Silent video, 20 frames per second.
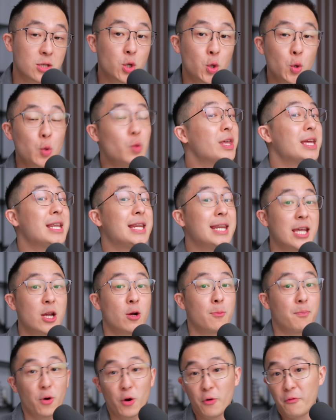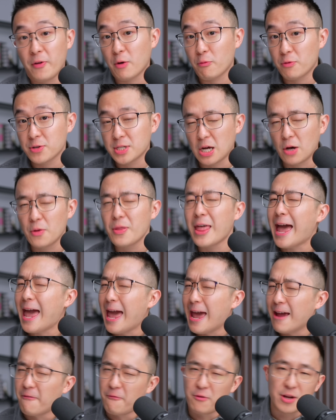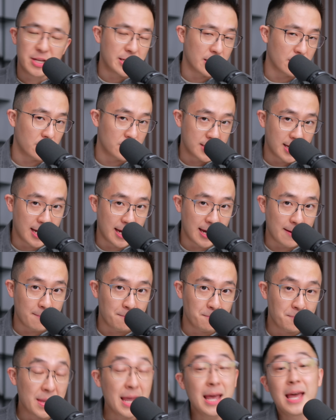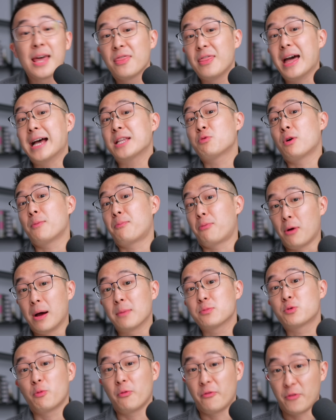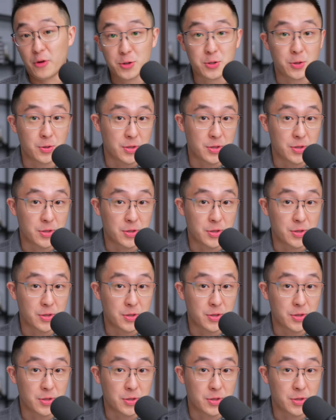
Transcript: to the near perfect result every single time? That's what prompt reversal